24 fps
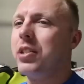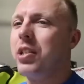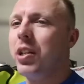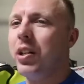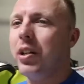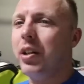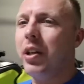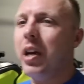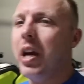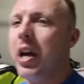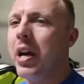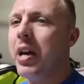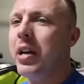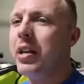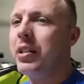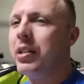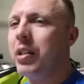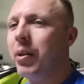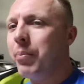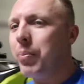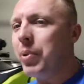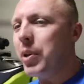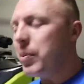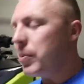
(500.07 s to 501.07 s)
So,
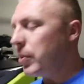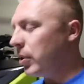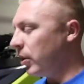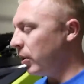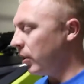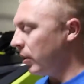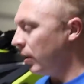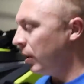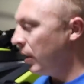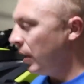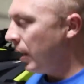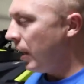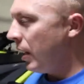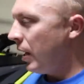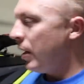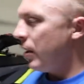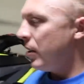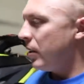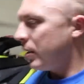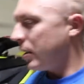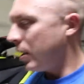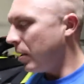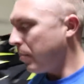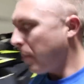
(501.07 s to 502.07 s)
some people
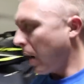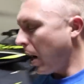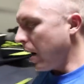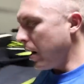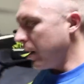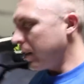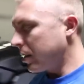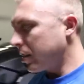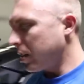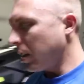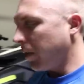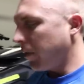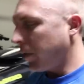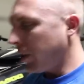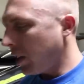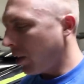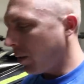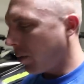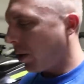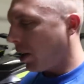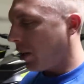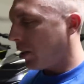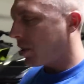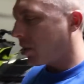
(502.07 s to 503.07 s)
see my install
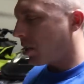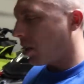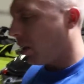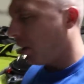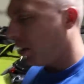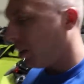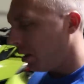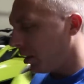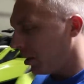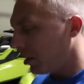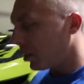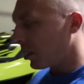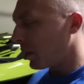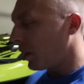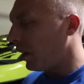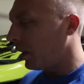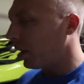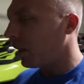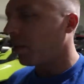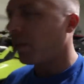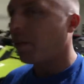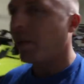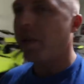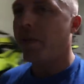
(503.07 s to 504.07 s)
video when I
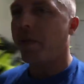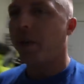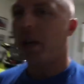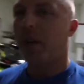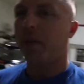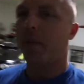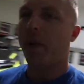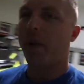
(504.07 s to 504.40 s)
installed a Riva